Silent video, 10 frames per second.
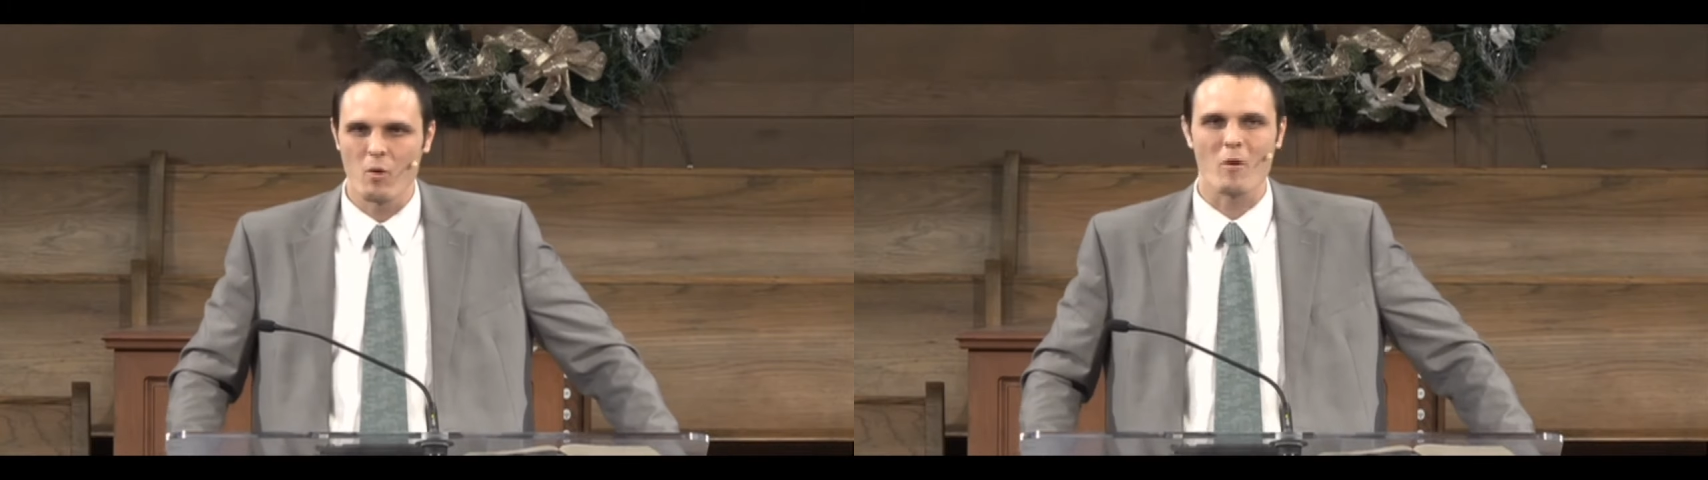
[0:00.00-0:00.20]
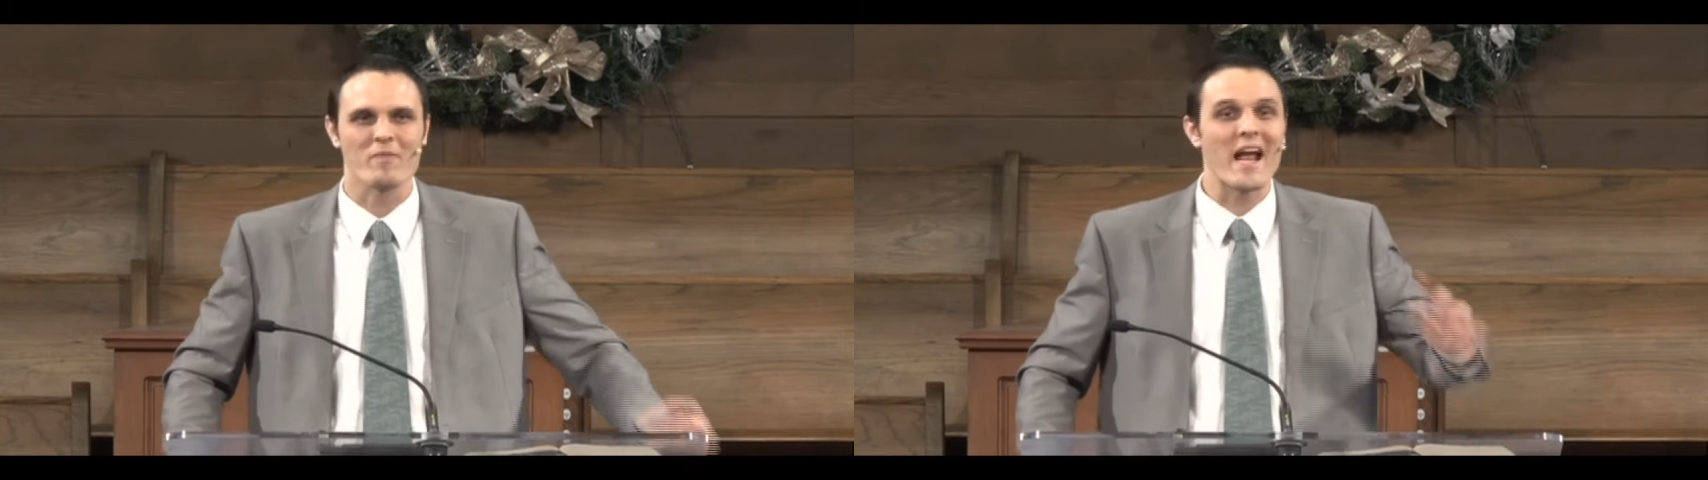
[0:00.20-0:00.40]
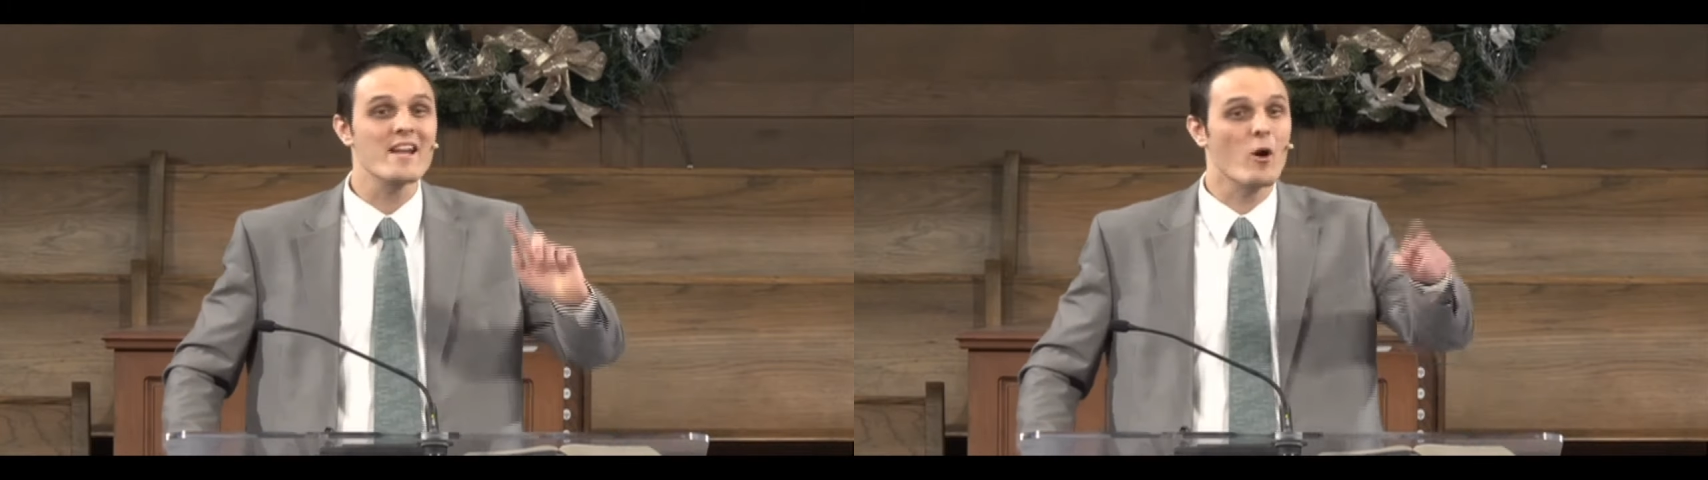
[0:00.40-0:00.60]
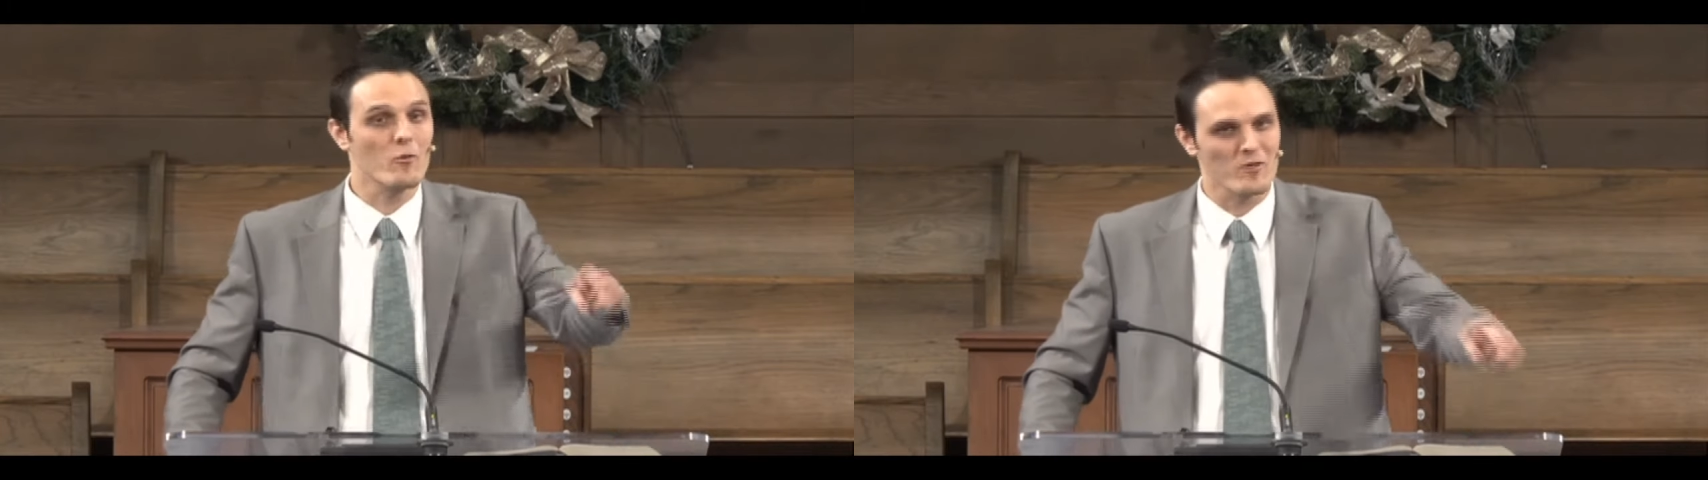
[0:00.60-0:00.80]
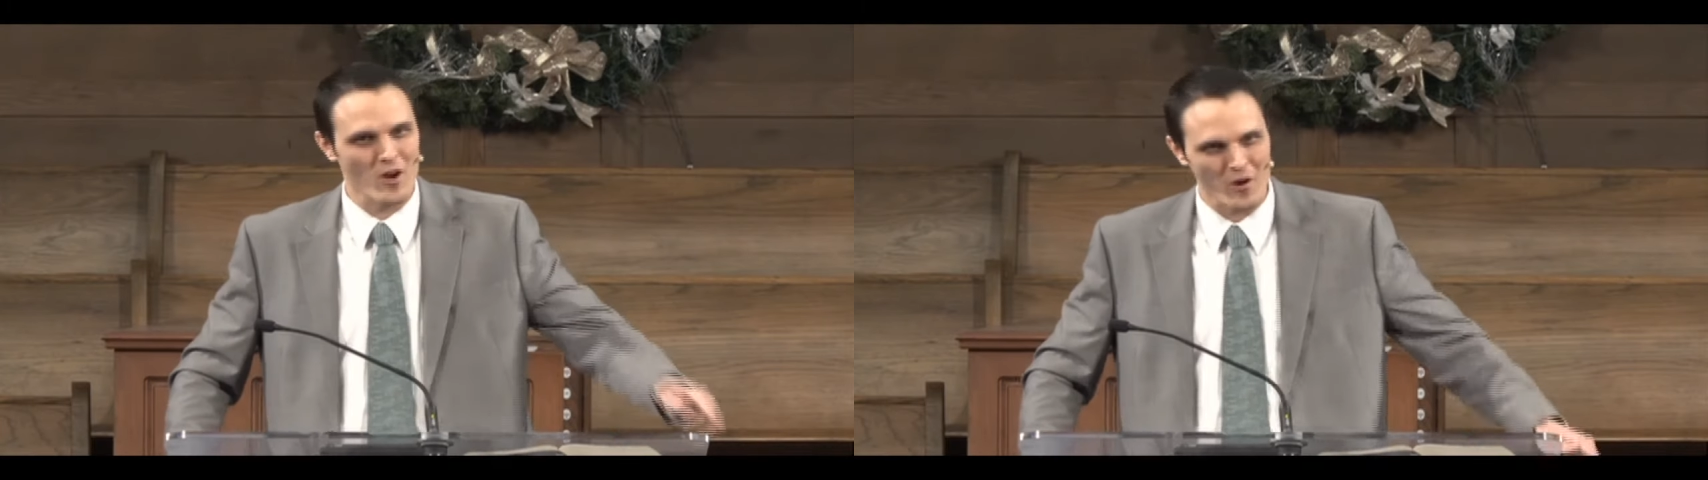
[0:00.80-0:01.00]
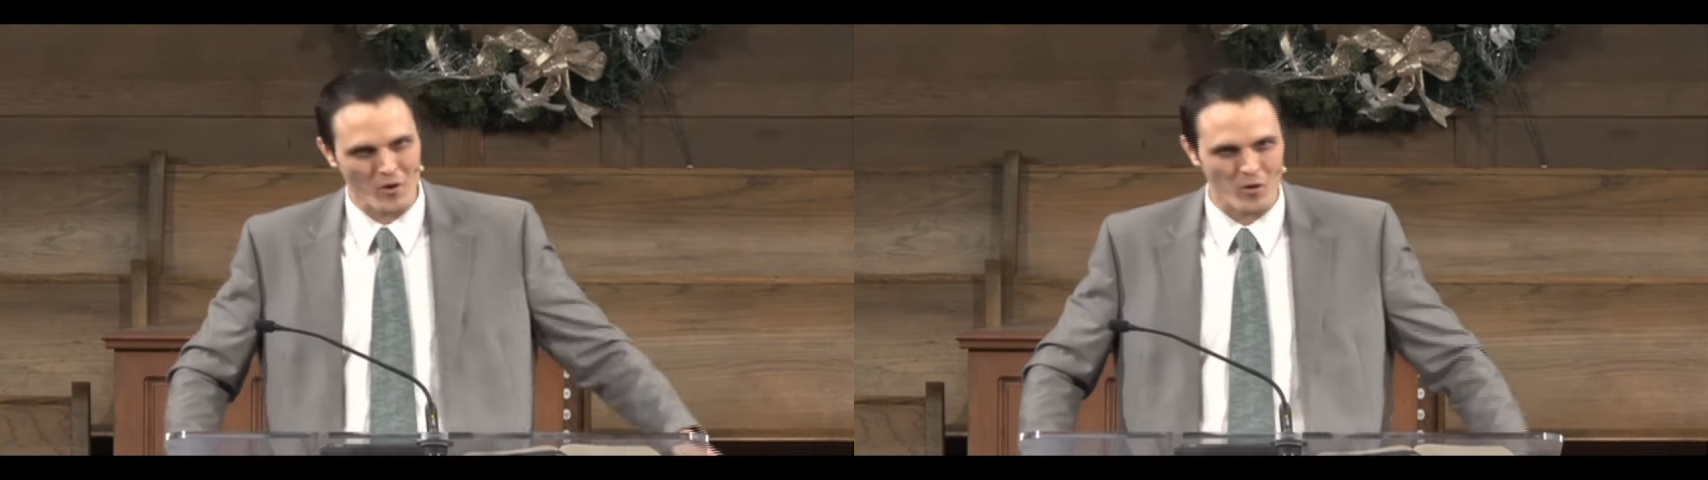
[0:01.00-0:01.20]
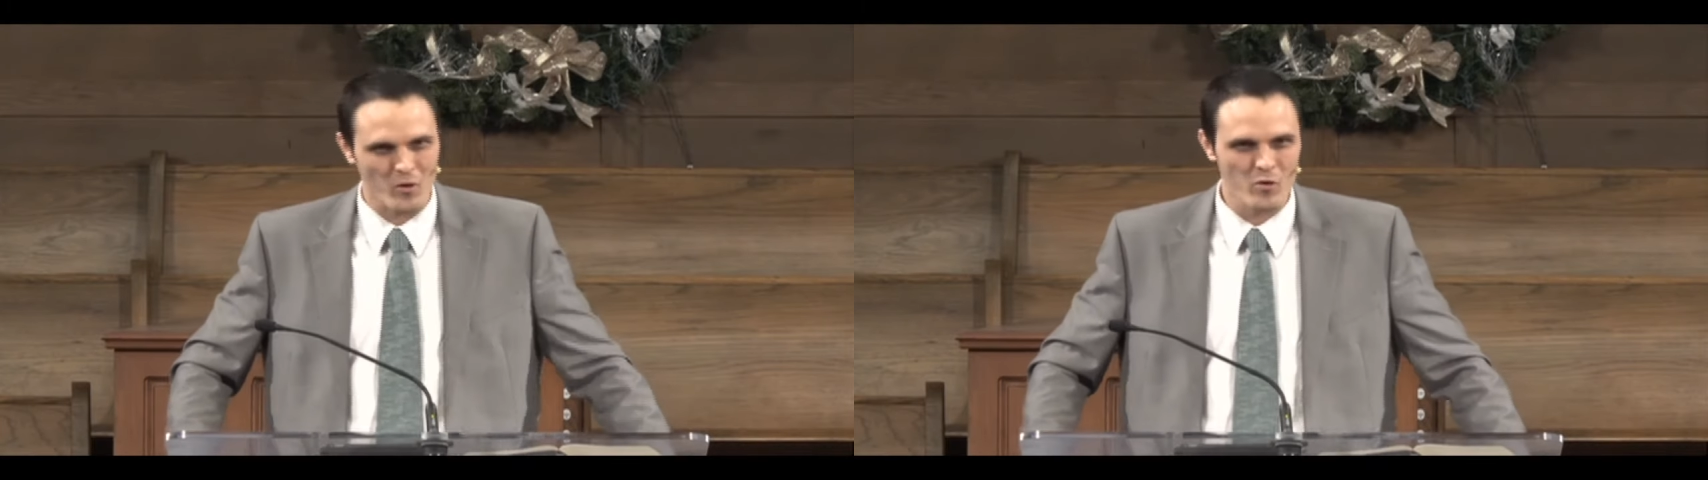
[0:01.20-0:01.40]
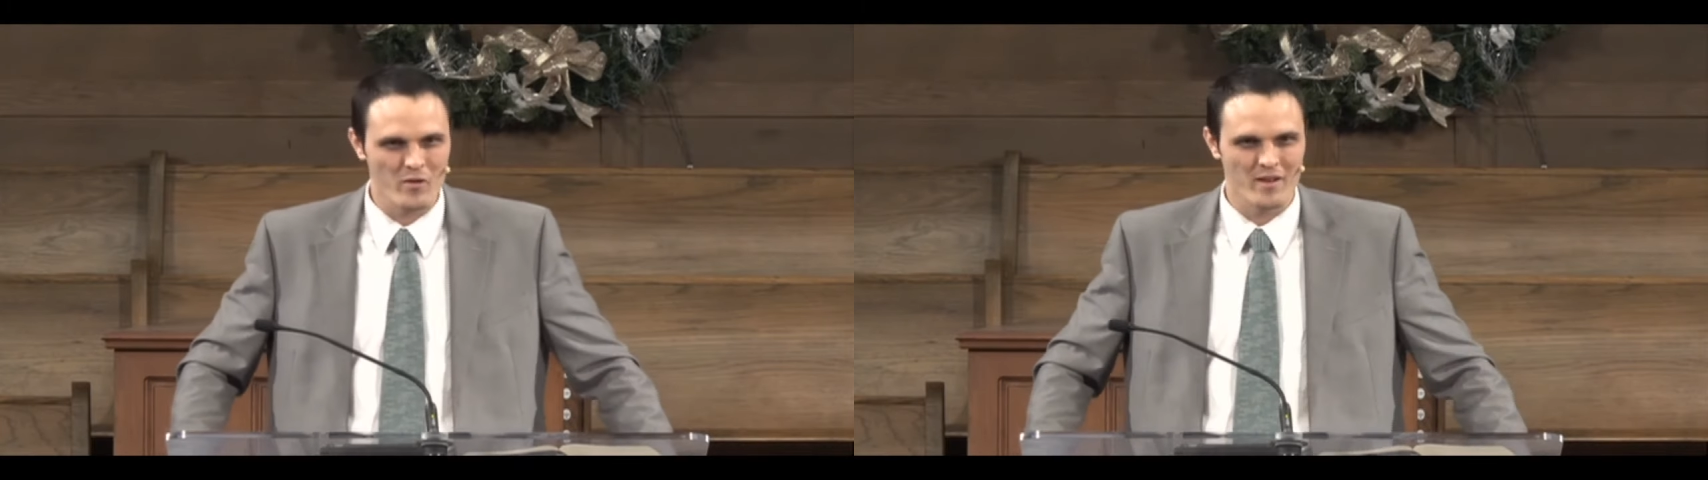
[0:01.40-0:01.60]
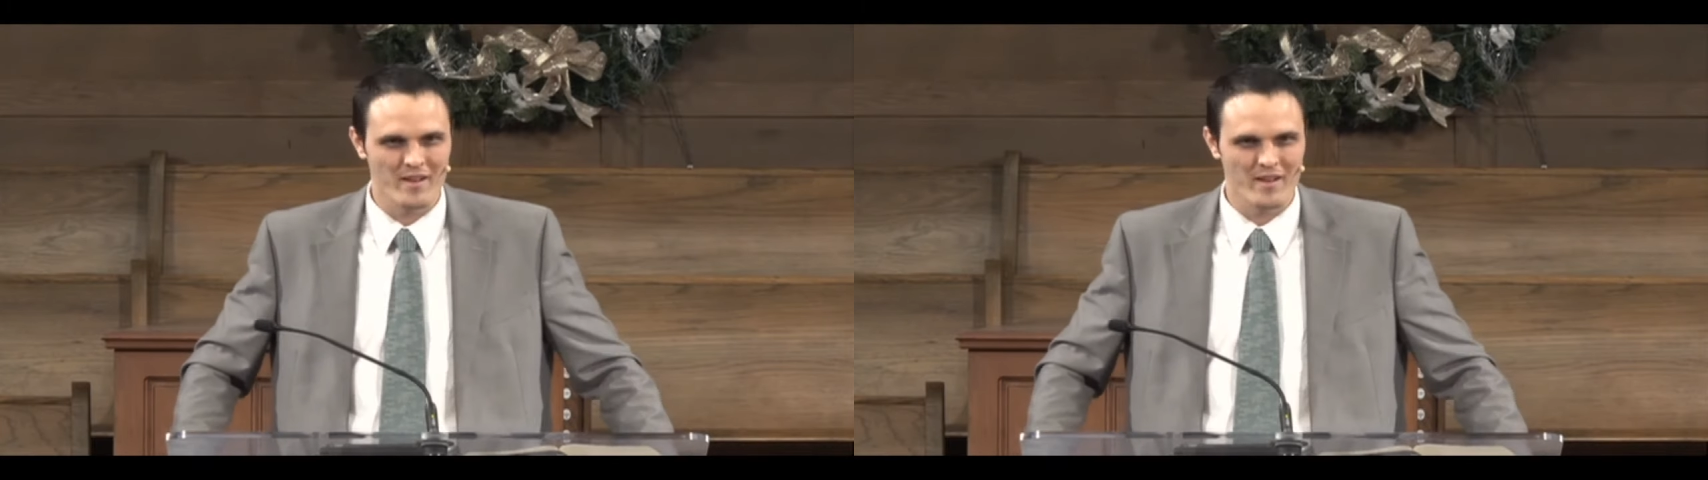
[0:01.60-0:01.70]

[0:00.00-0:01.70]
What they don't know